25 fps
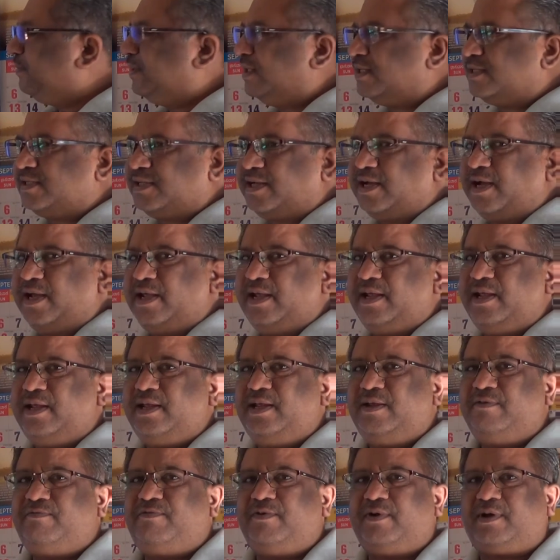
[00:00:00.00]
the sky,
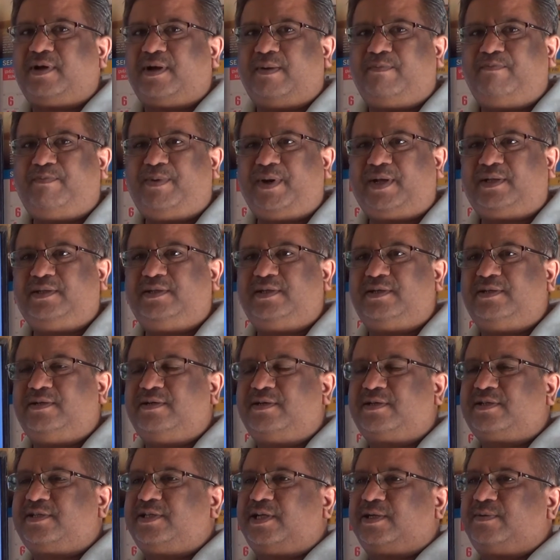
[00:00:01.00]
if you compare the
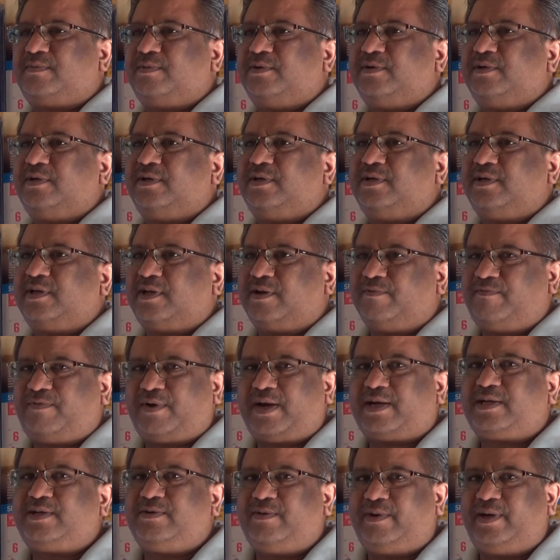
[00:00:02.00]
Earth's
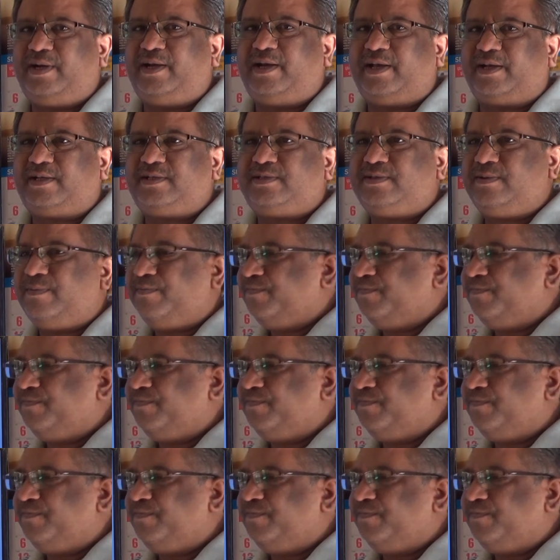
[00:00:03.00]
refractive index,